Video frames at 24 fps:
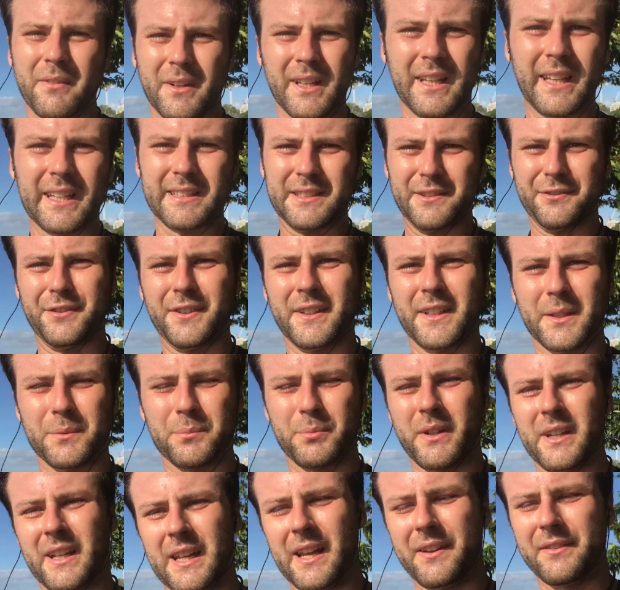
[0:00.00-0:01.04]
My legs are
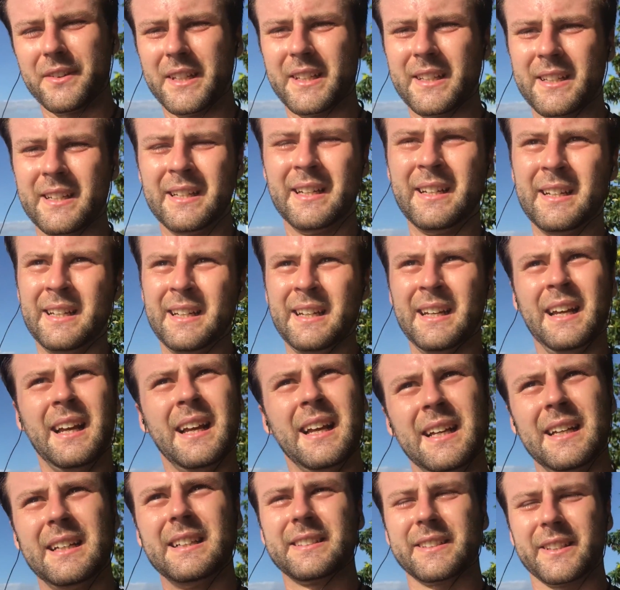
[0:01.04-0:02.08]
feeling pretty heavy,
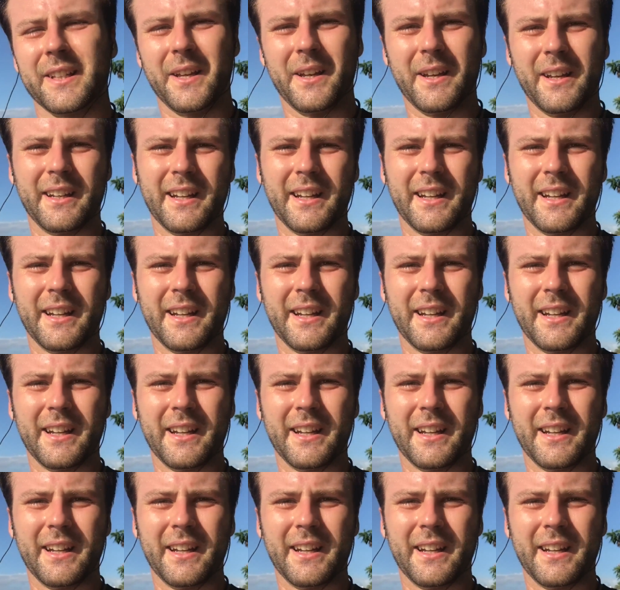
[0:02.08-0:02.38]
so